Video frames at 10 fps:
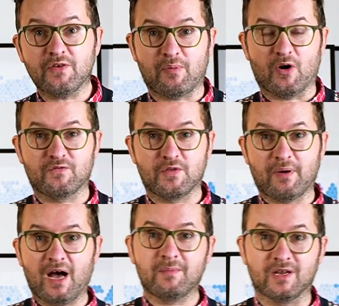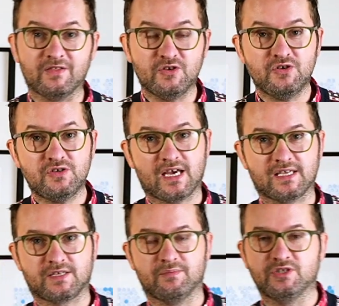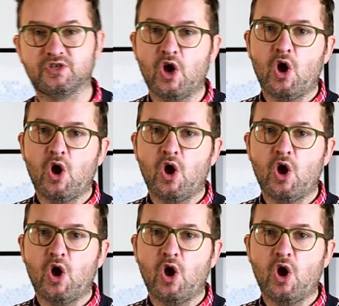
part of the Bible in the New Testament,